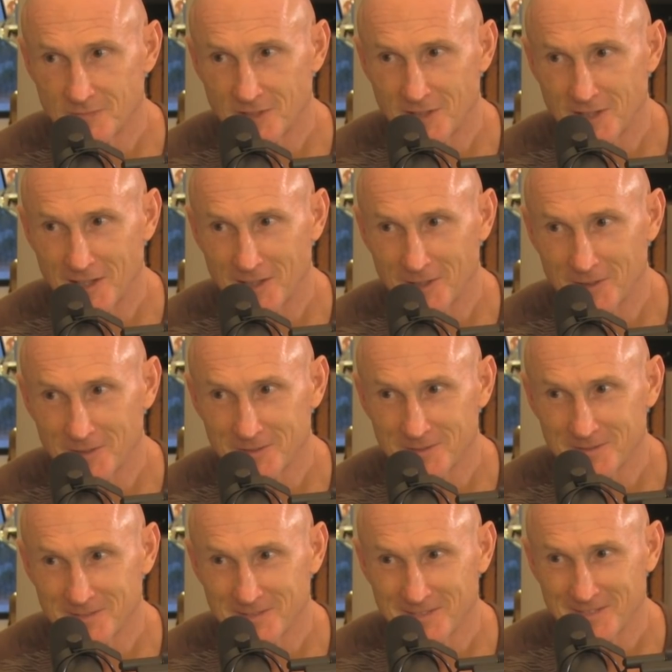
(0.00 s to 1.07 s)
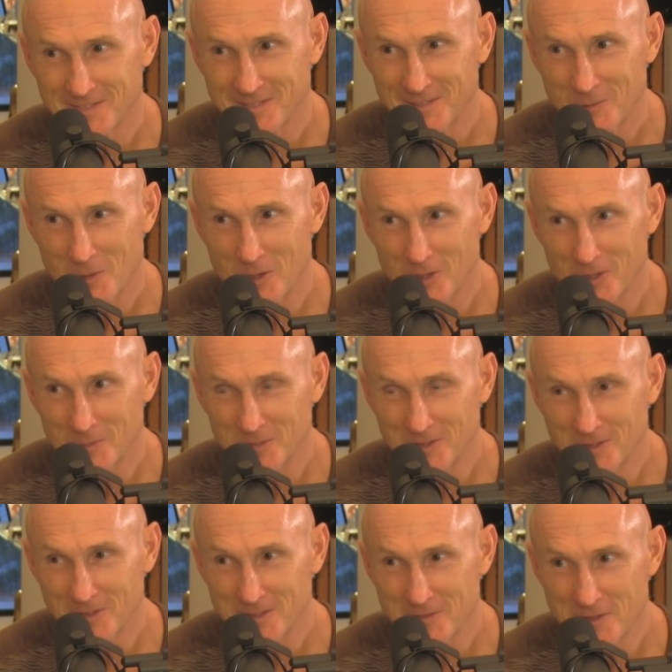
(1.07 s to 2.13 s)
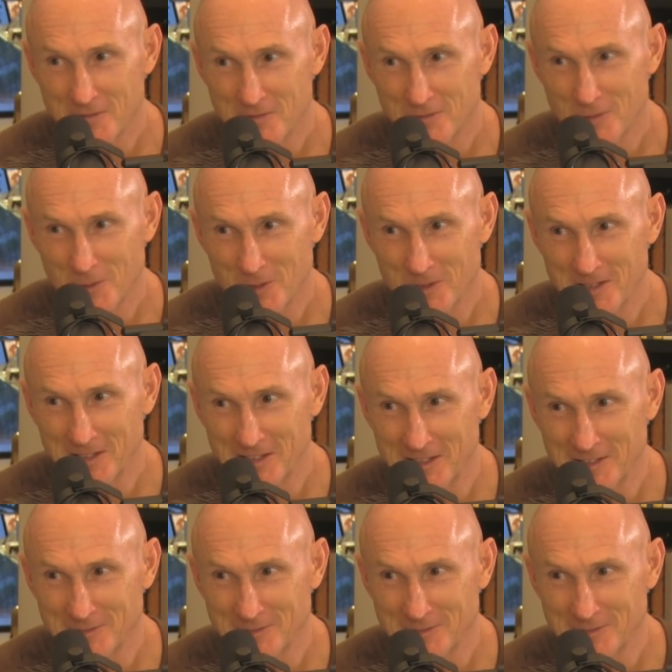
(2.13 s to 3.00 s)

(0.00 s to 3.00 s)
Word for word: kyle Welcome to Living 4D.